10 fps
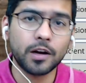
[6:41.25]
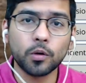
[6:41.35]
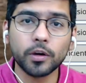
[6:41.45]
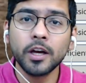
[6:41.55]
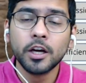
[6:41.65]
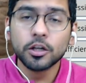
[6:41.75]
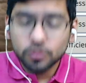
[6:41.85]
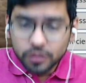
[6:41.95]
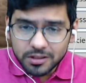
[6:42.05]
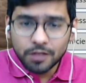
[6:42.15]
Okay, so
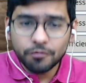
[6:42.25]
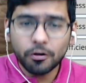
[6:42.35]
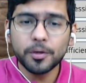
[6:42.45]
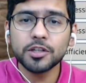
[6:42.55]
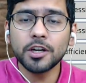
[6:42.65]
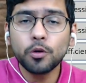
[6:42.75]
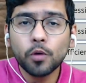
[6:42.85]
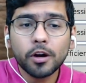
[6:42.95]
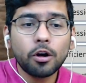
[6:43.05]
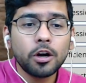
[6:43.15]
this information you
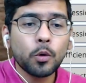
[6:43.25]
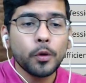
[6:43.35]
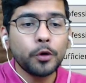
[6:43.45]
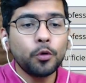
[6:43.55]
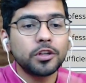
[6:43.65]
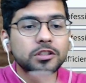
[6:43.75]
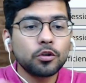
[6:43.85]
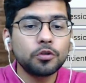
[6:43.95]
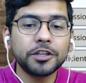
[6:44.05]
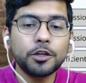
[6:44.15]
are not going to
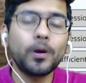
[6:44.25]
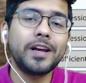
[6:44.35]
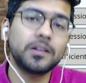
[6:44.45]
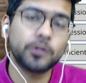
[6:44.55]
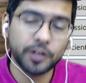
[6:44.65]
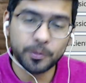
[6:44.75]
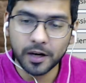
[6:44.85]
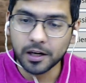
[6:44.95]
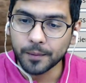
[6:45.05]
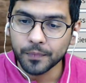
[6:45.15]
disclose it to any third
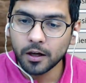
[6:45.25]
party.